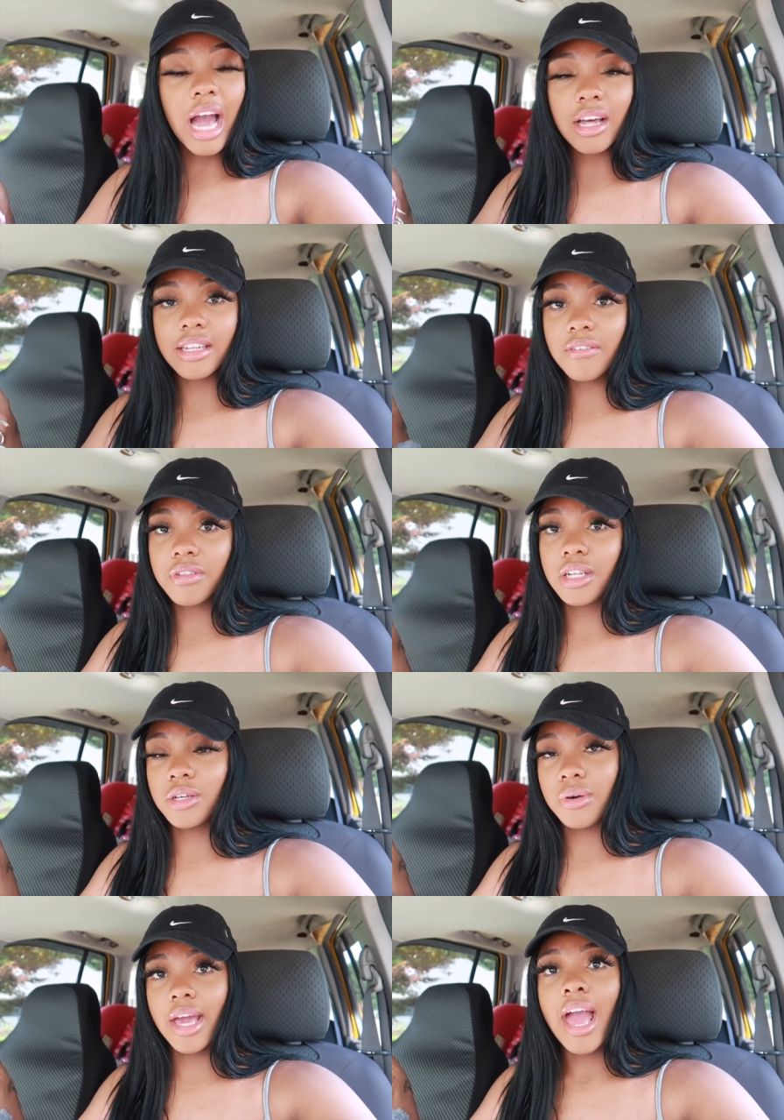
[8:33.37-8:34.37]
I'll definitely
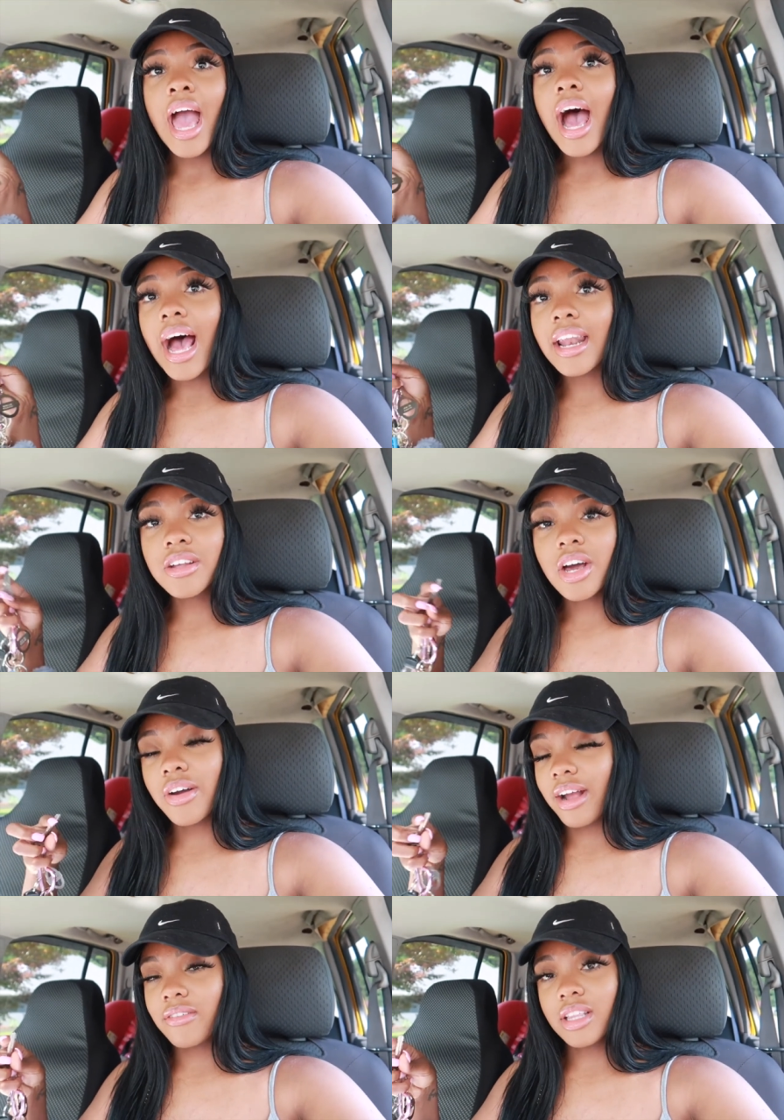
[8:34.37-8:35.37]
do it I don't know
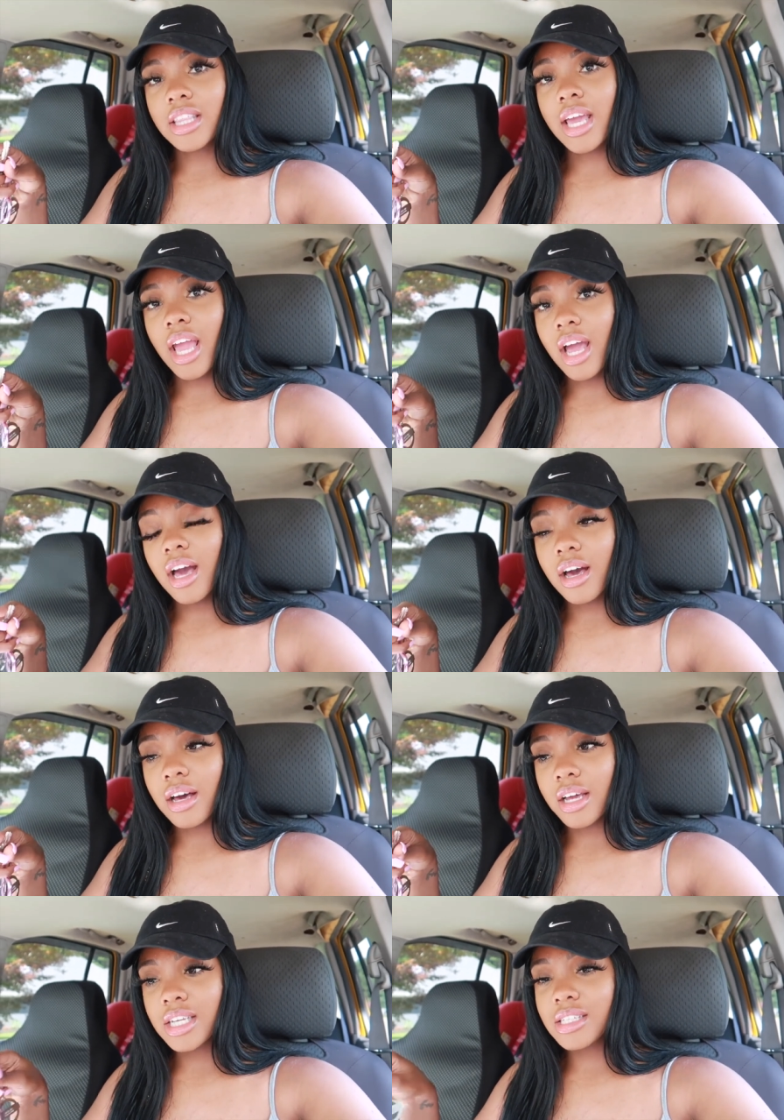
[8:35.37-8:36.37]
everything
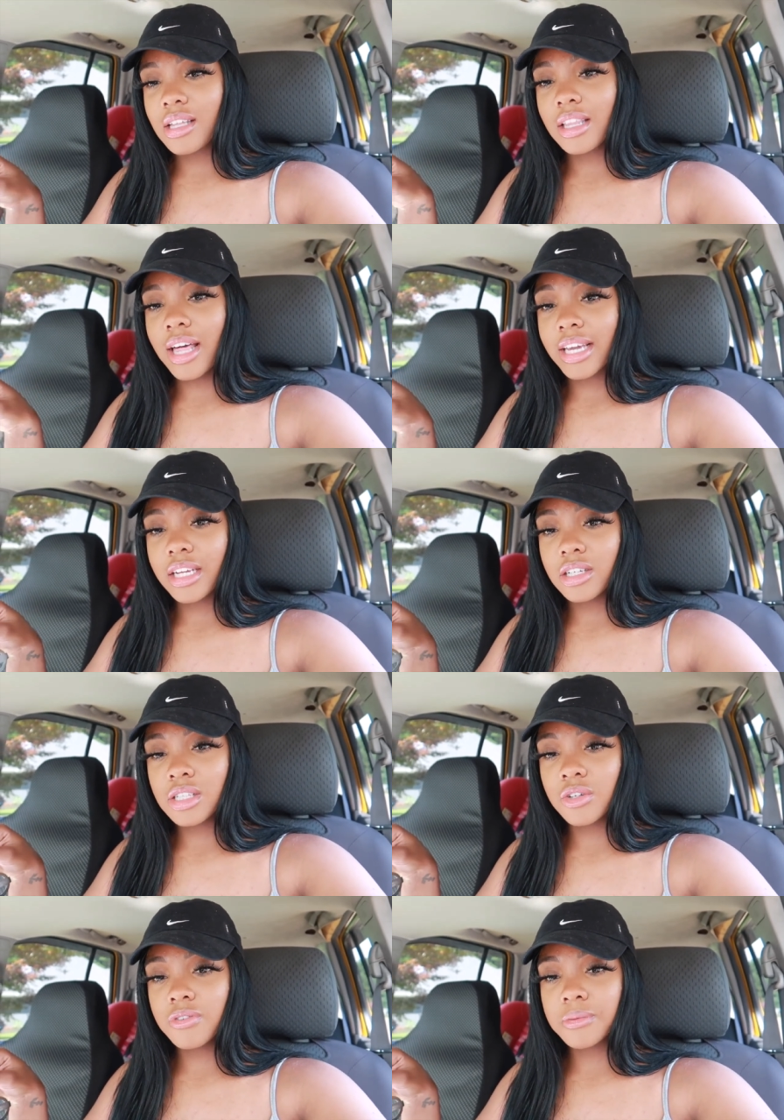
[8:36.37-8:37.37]
uh, it's only like year
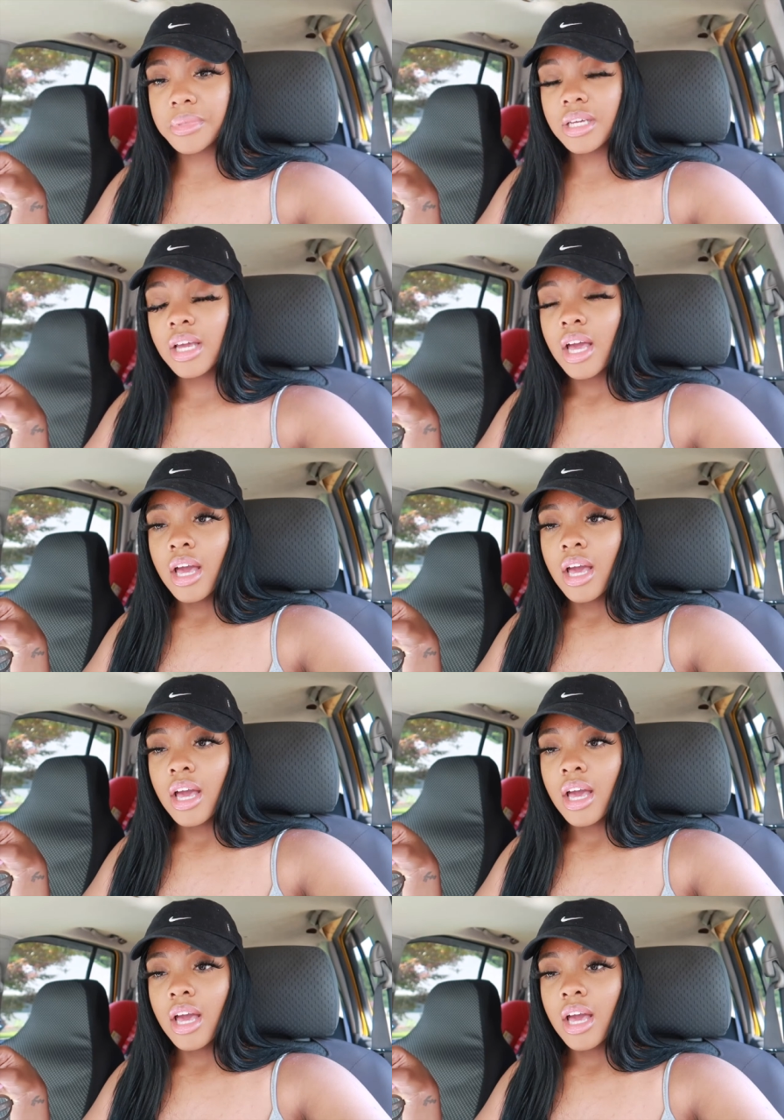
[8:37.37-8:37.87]
two for me